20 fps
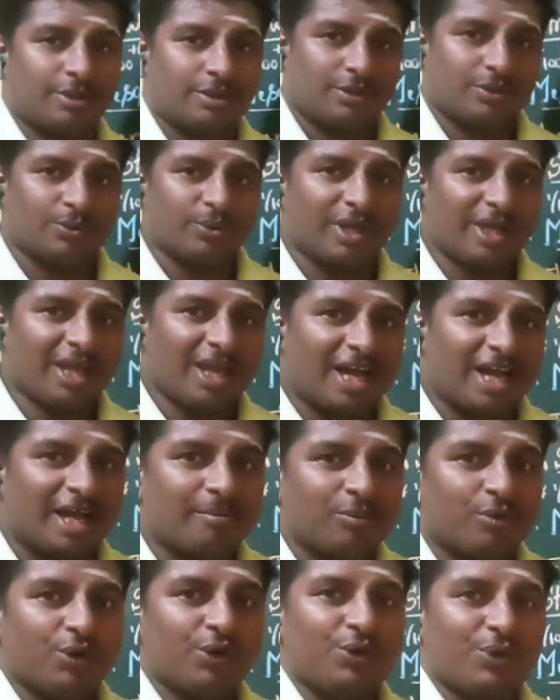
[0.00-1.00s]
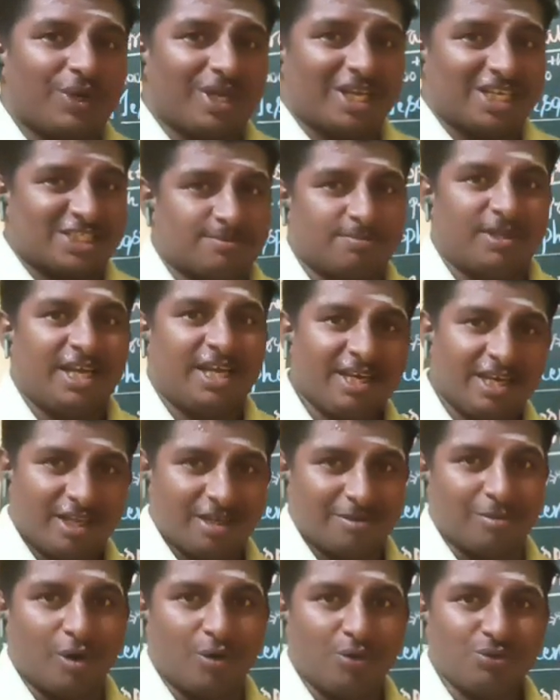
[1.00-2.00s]
today I am going to explain
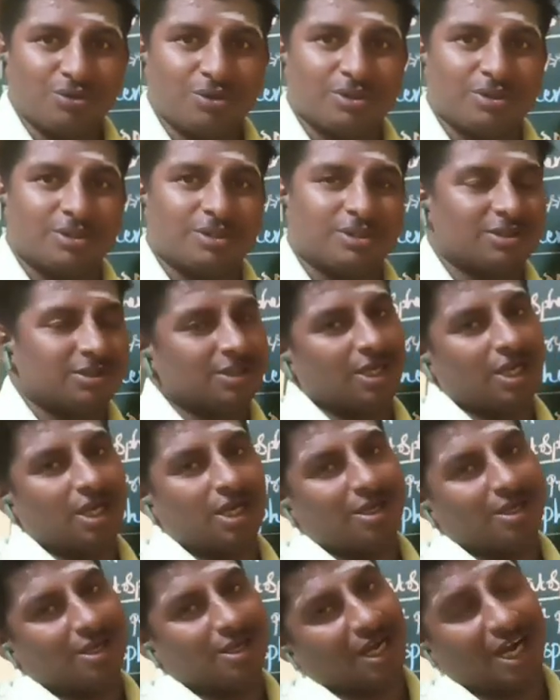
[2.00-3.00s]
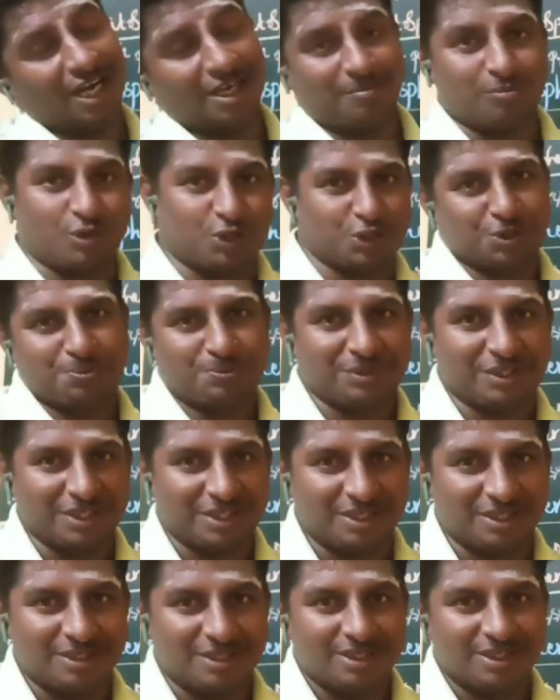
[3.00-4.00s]
about
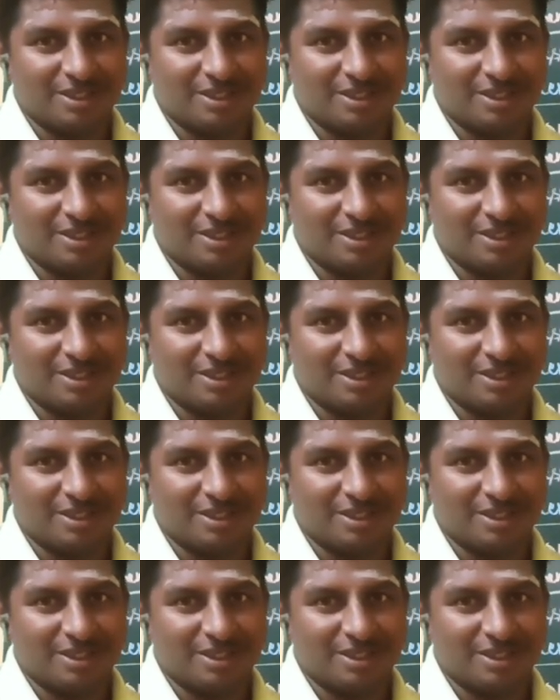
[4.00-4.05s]
atmosphere.